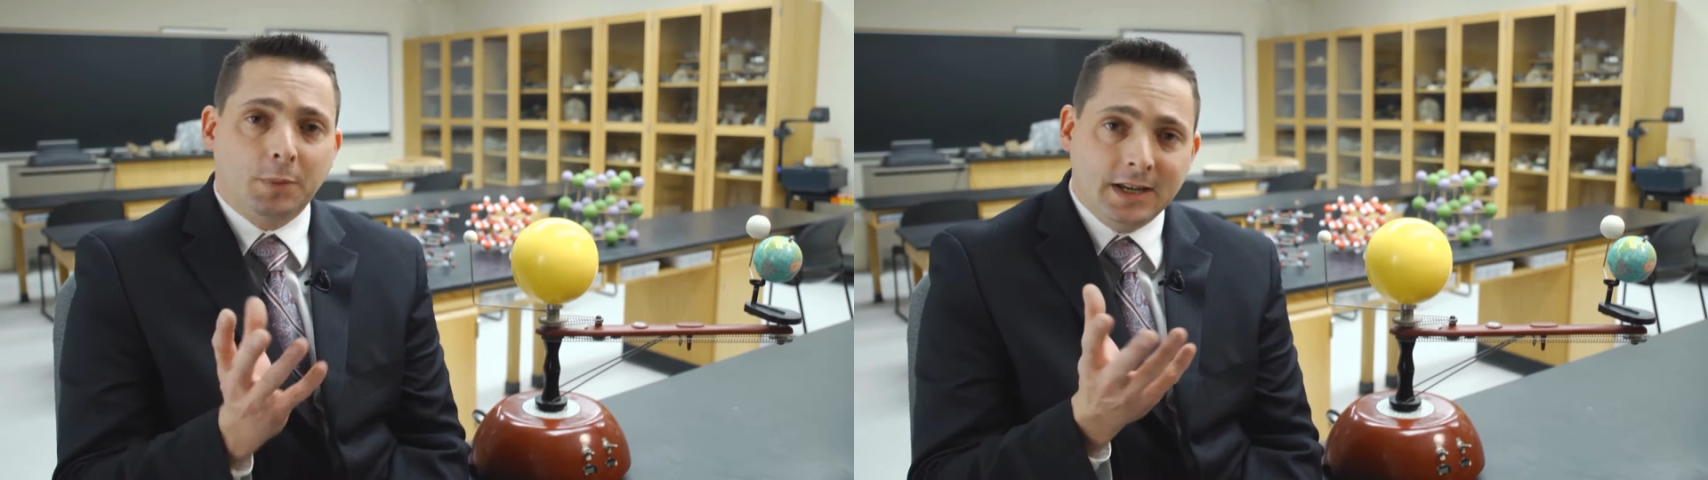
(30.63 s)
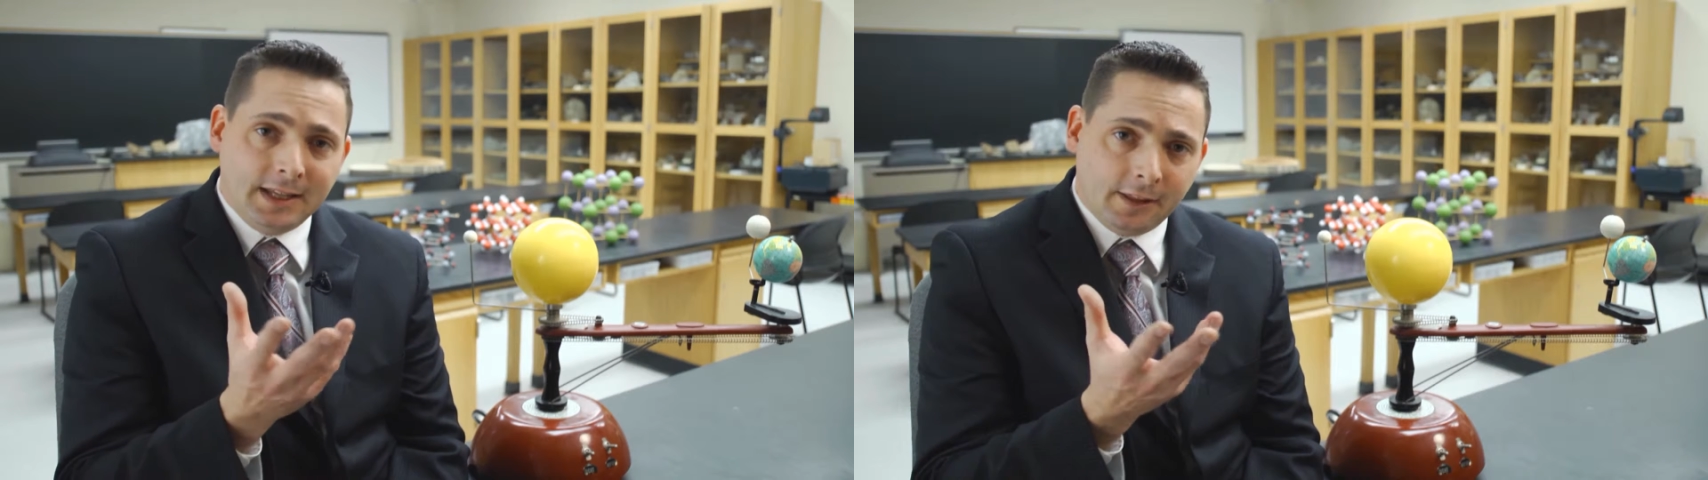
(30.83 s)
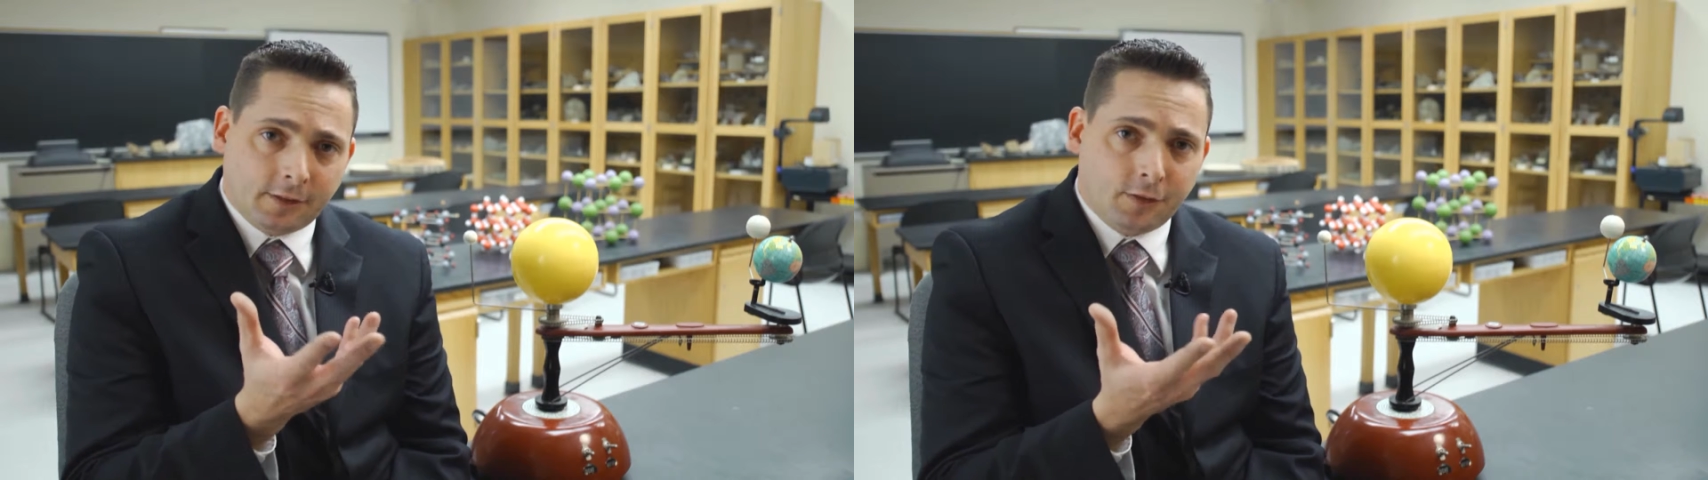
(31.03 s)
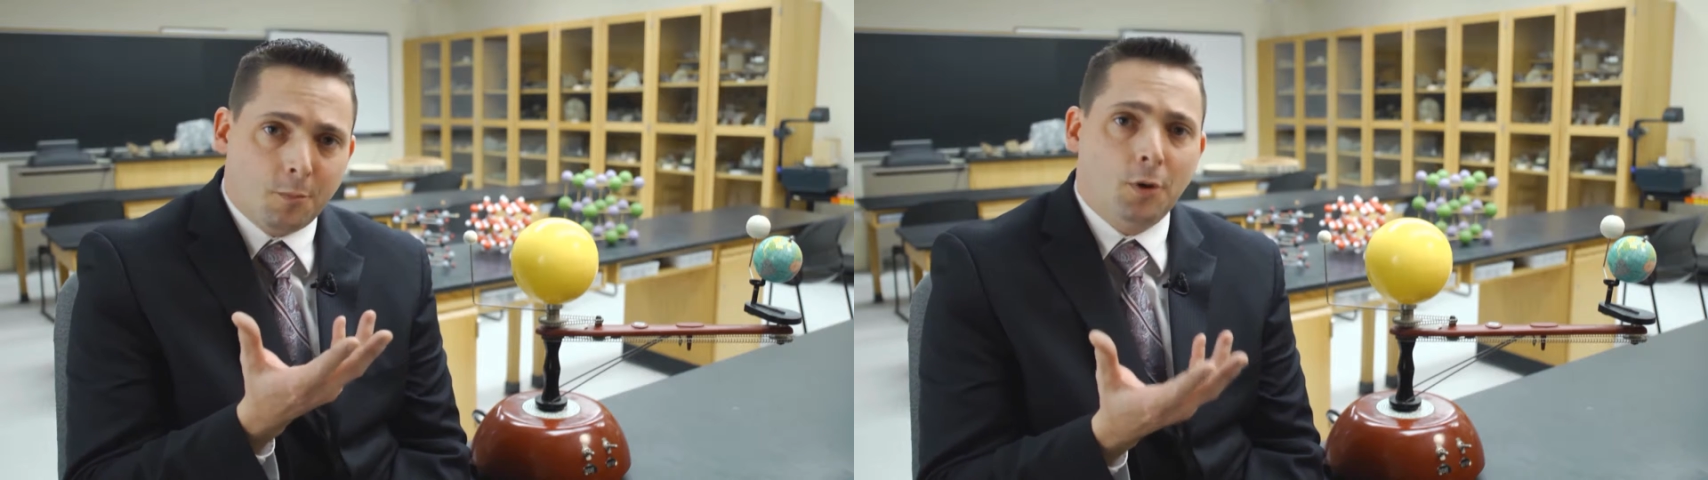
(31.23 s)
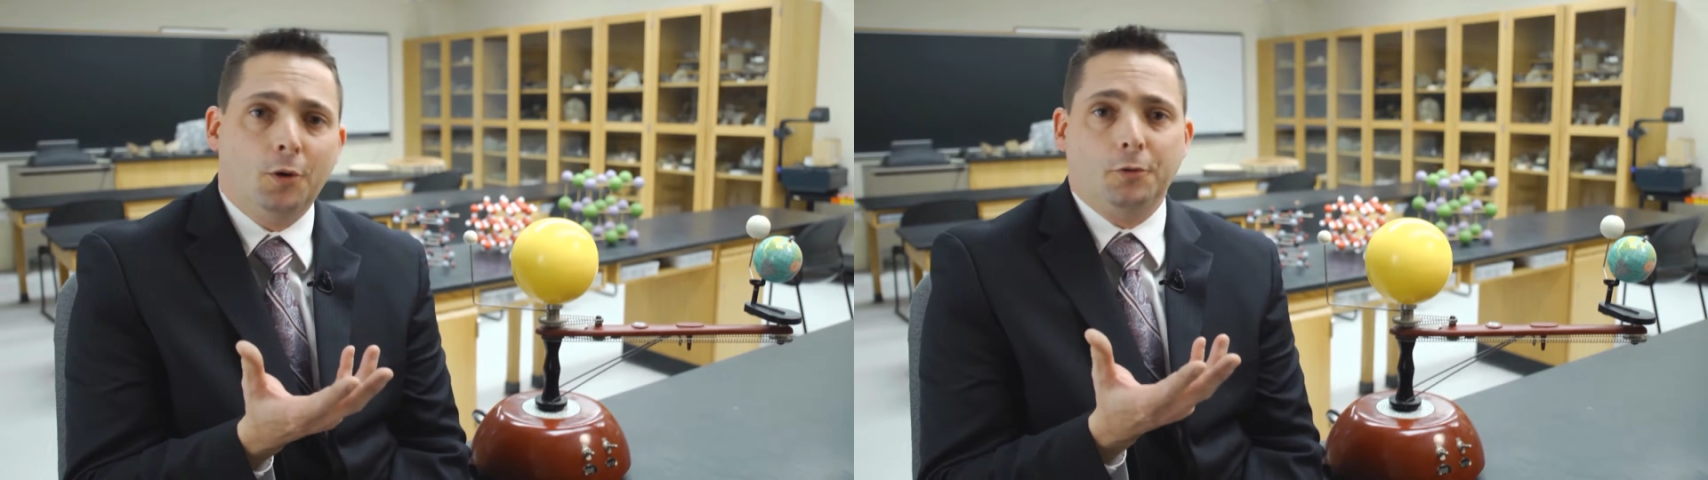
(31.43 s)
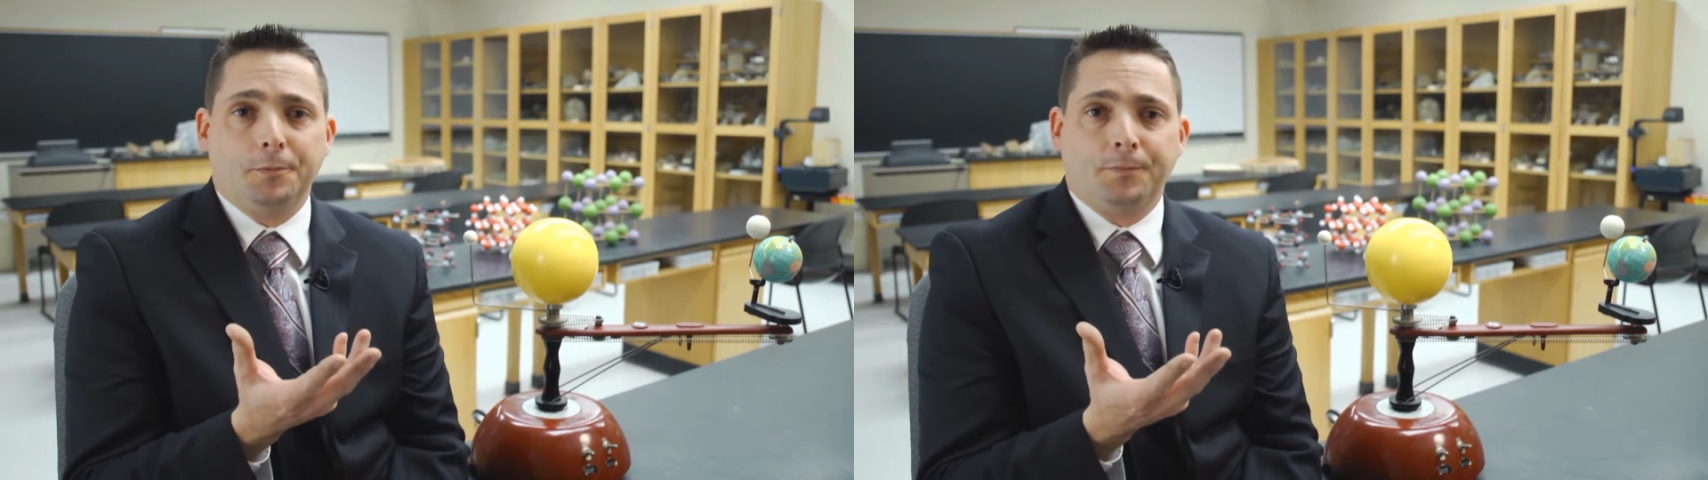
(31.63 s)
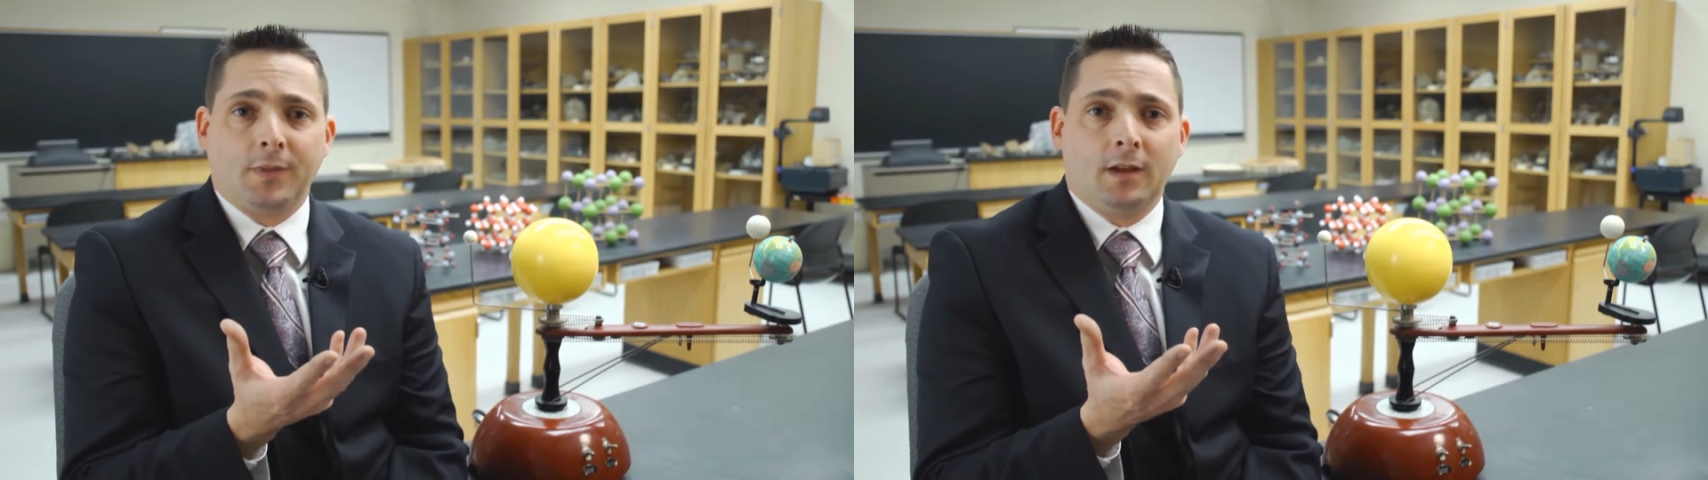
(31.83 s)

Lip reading: beneath the moon.